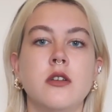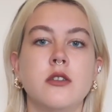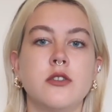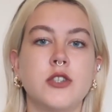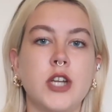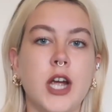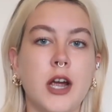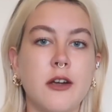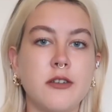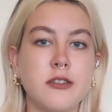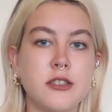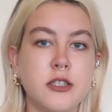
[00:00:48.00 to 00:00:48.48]

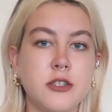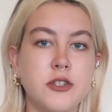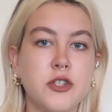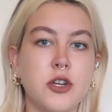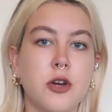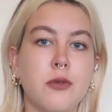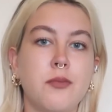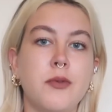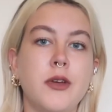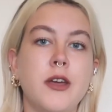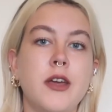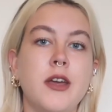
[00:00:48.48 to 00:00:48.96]
charity
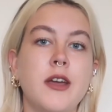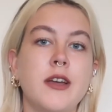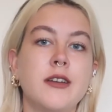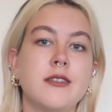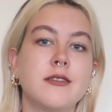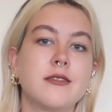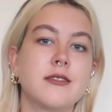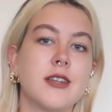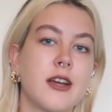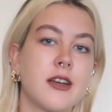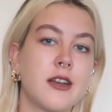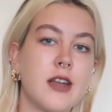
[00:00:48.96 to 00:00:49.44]
shopping,
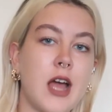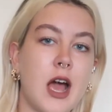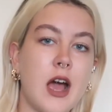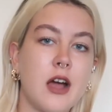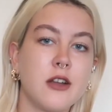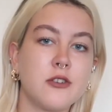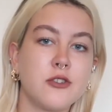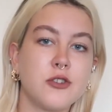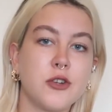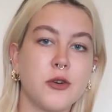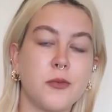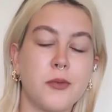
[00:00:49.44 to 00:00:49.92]

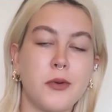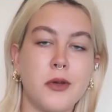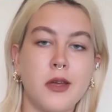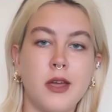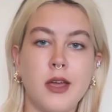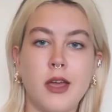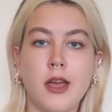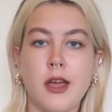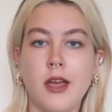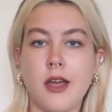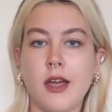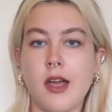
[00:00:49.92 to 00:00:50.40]
secondhand
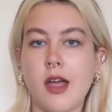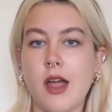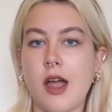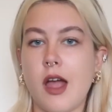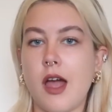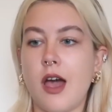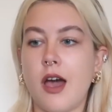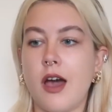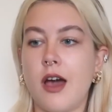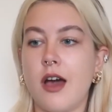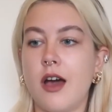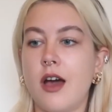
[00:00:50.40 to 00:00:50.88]
shopping,
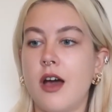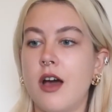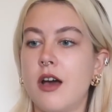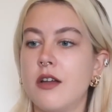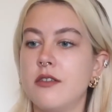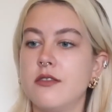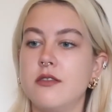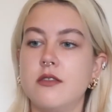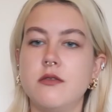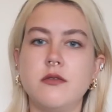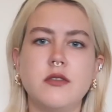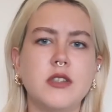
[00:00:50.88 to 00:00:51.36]

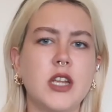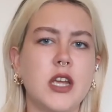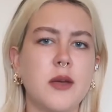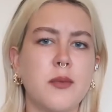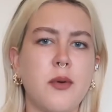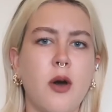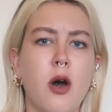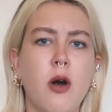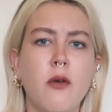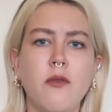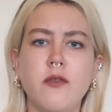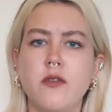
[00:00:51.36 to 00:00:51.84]

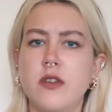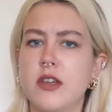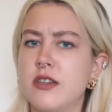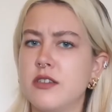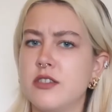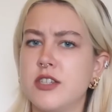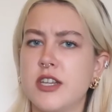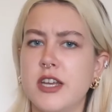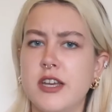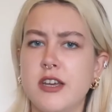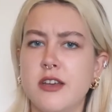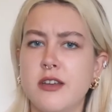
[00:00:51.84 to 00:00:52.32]
Depop,
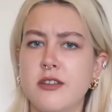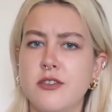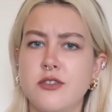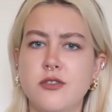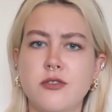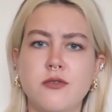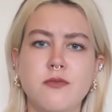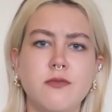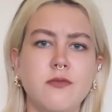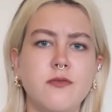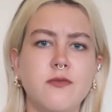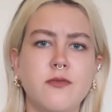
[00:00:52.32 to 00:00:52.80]
vintage,
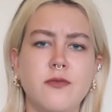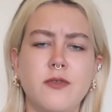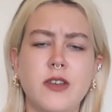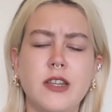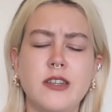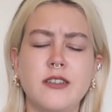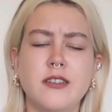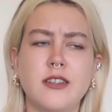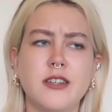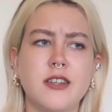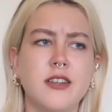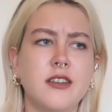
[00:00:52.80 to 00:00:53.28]

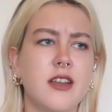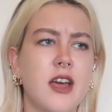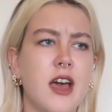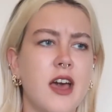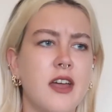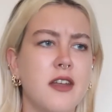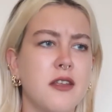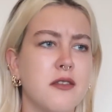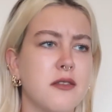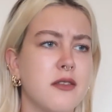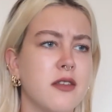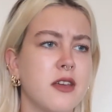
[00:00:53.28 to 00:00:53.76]

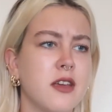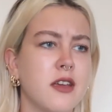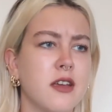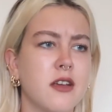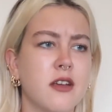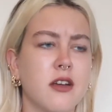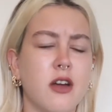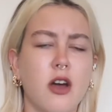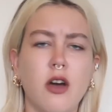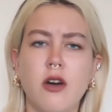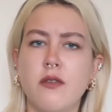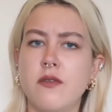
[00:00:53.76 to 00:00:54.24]

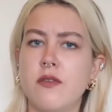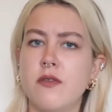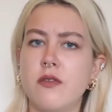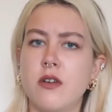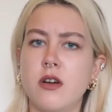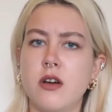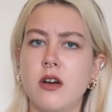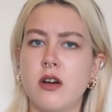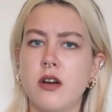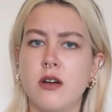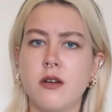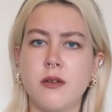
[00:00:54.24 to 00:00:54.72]
anything of
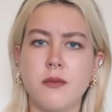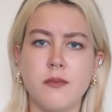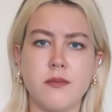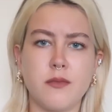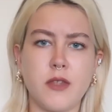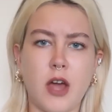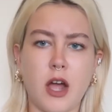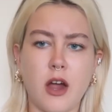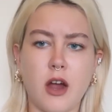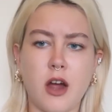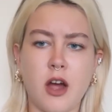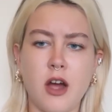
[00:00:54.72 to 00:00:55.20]

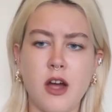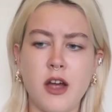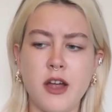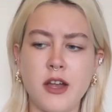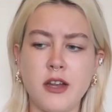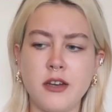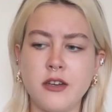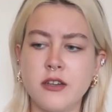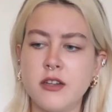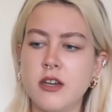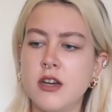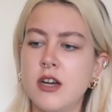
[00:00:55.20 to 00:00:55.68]
that
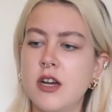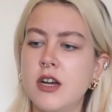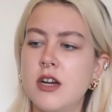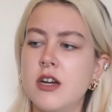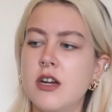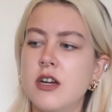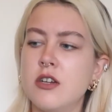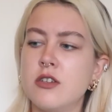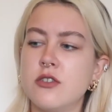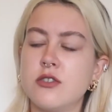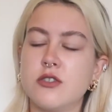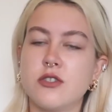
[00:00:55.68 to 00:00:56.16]
kind.
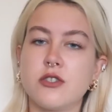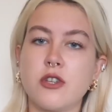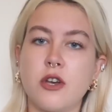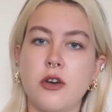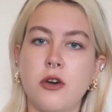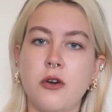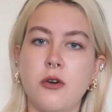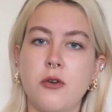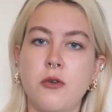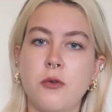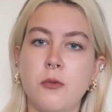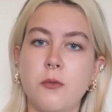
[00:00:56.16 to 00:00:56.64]

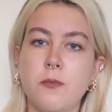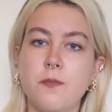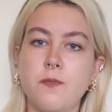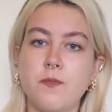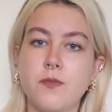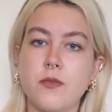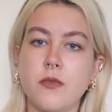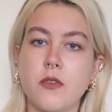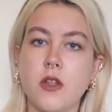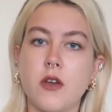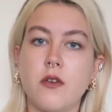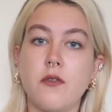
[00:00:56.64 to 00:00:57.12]
So
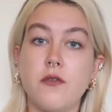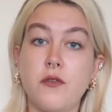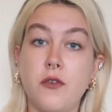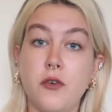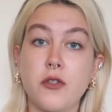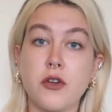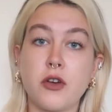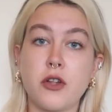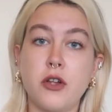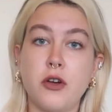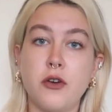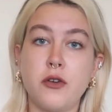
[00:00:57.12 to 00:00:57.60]

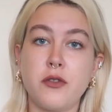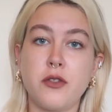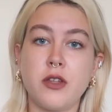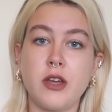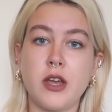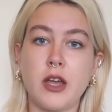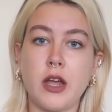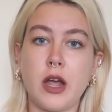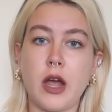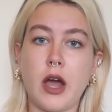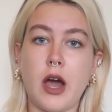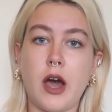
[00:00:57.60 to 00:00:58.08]
for the
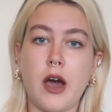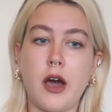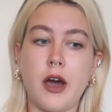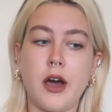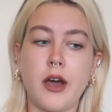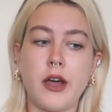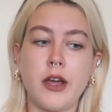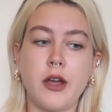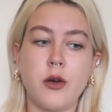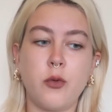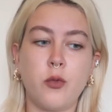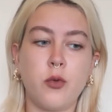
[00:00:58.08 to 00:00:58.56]
clothing,
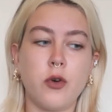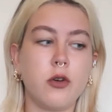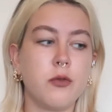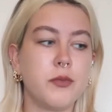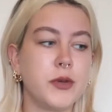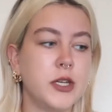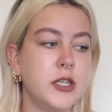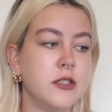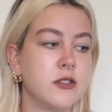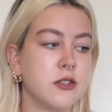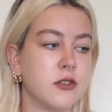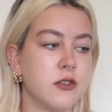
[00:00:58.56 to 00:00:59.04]
I will
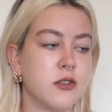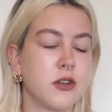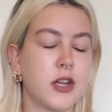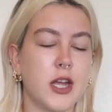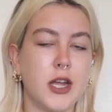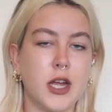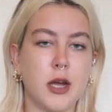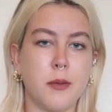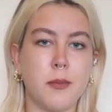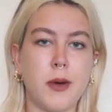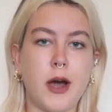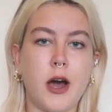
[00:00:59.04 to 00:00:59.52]
be
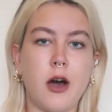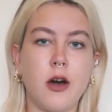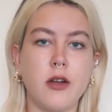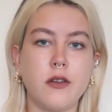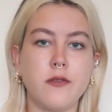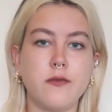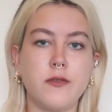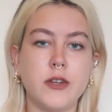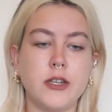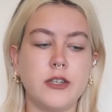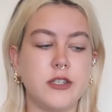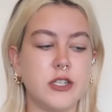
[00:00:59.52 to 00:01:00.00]
talking
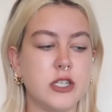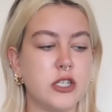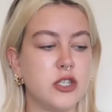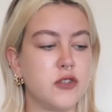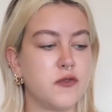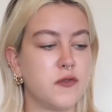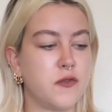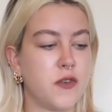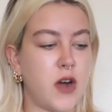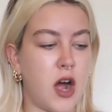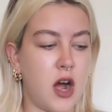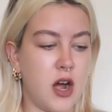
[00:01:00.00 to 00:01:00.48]
about
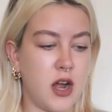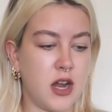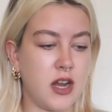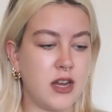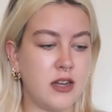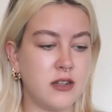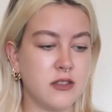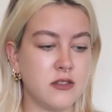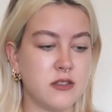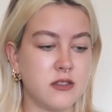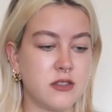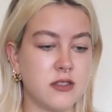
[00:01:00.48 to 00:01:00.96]
vintage
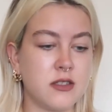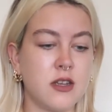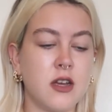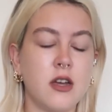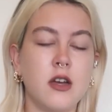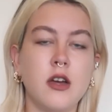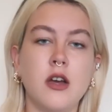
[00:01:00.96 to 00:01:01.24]
finds,